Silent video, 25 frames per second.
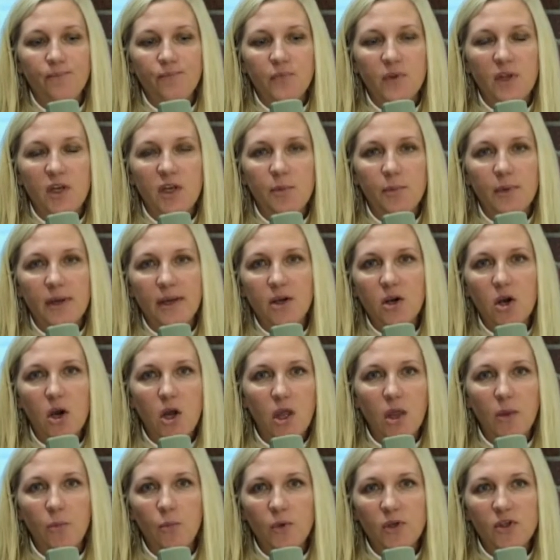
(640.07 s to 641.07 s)
and you might
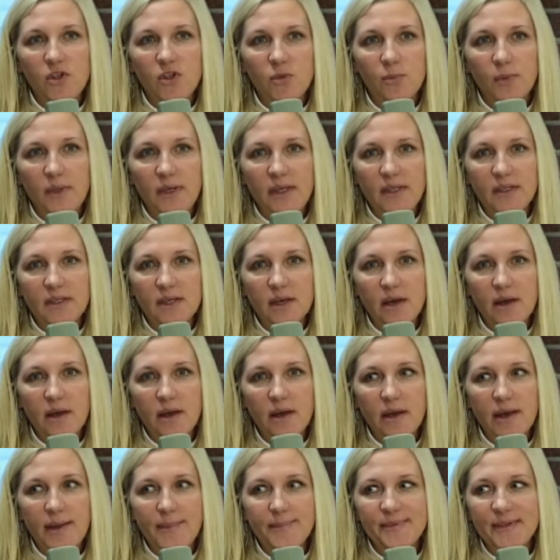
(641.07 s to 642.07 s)
call him one too many
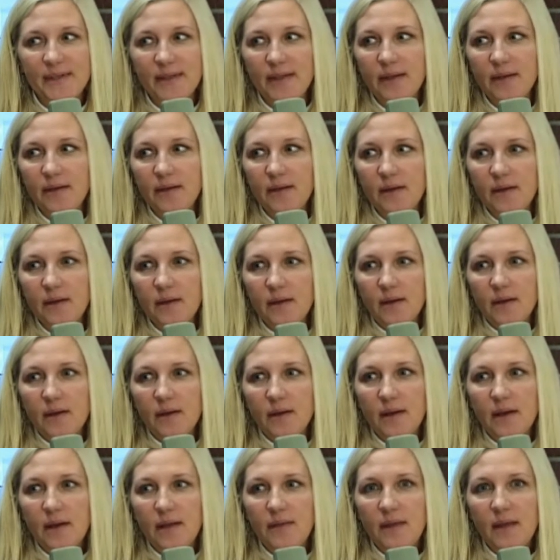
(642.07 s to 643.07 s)
times,
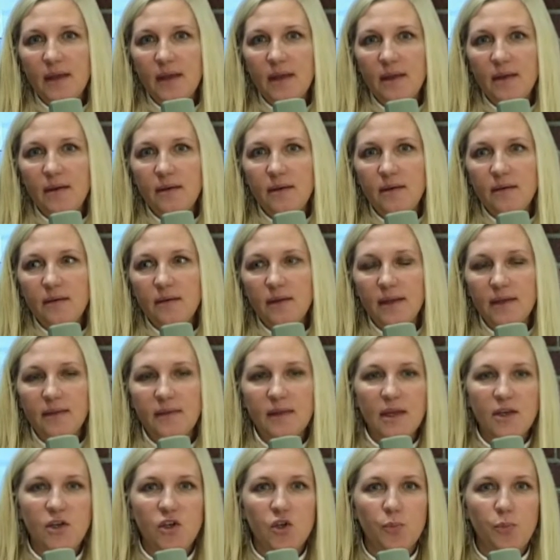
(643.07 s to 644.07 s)
and then
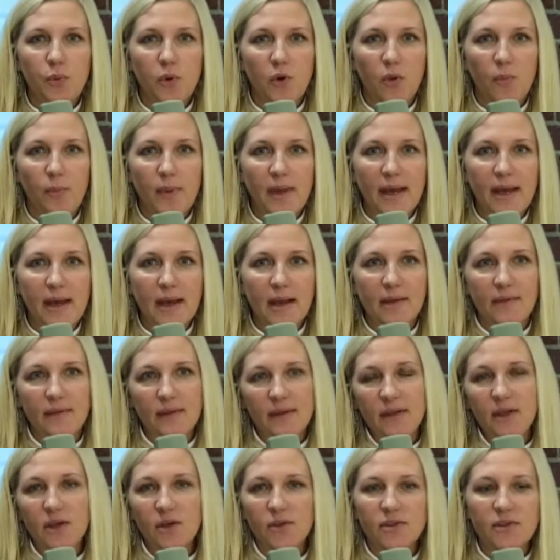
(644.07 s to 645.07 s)
then you pull back, and
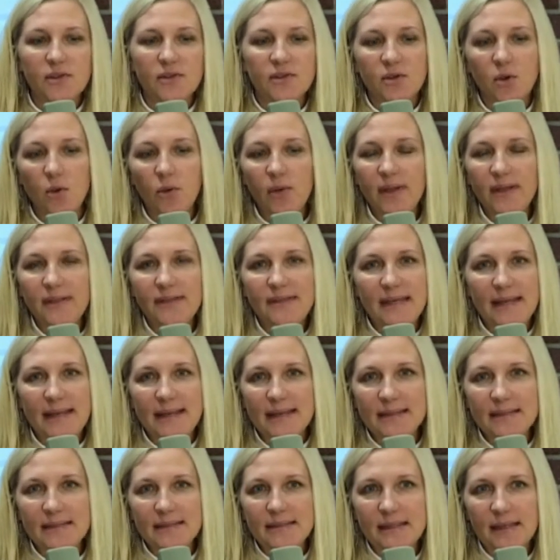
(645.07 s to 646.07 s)
then, so this whole
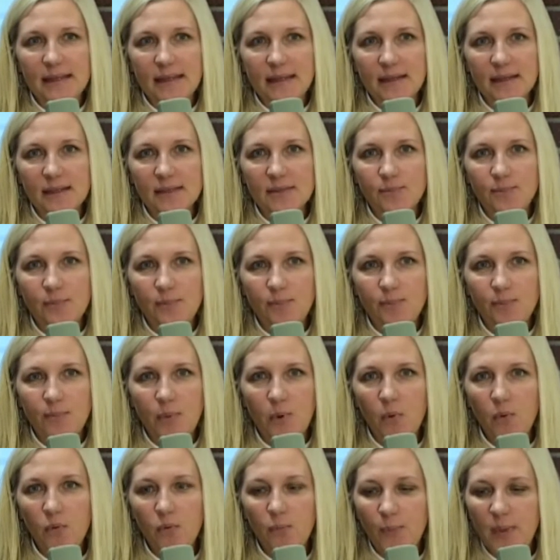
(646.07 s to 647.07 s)
dance thing, because
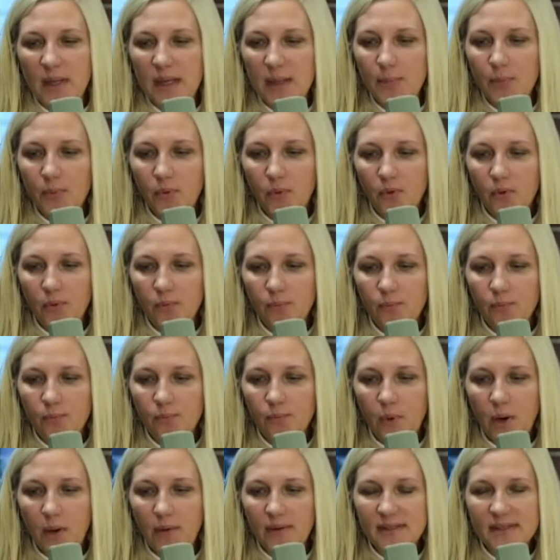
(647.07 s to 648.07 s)
both people are
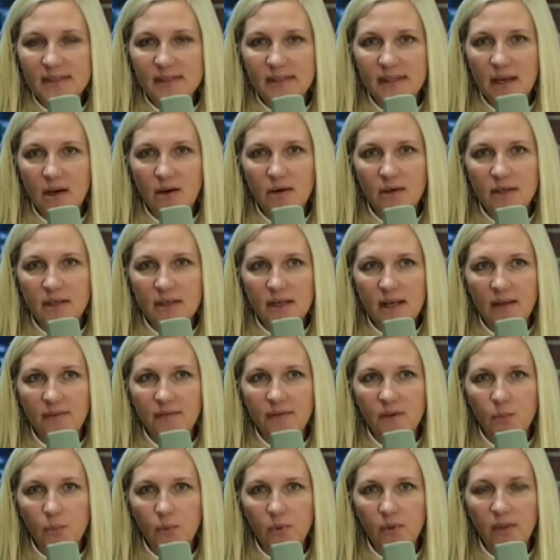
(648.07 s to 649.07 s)
probably scared to death
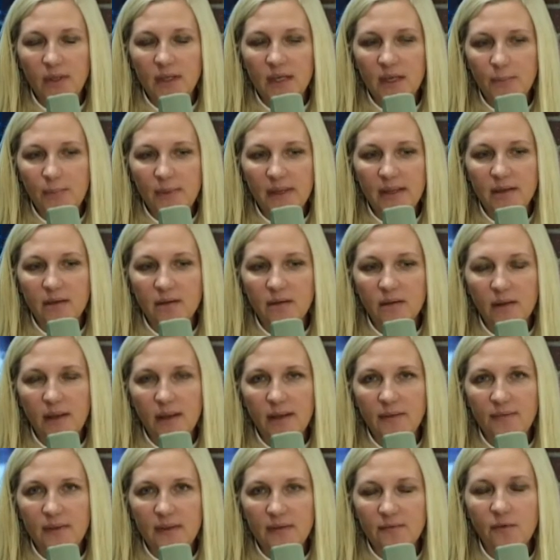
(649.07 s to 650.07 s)
to really commit and
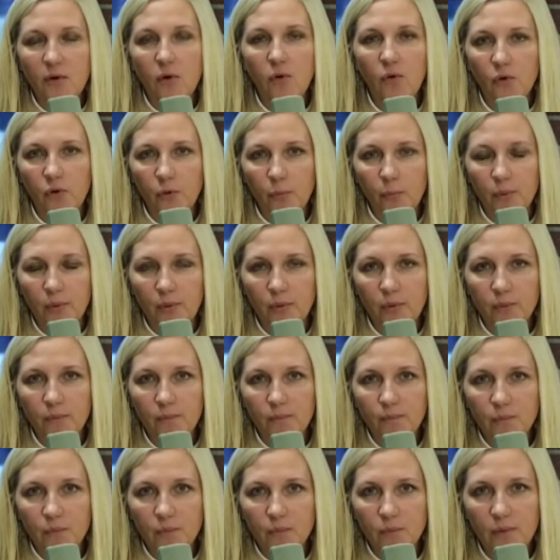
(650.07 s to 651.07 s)
be vulnerable,
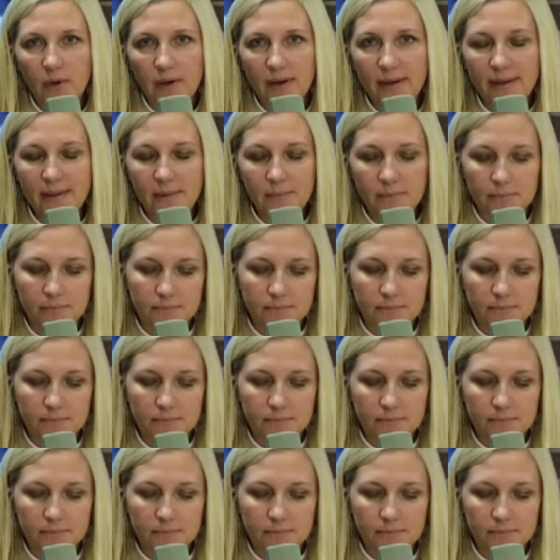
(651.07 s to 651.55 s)
right?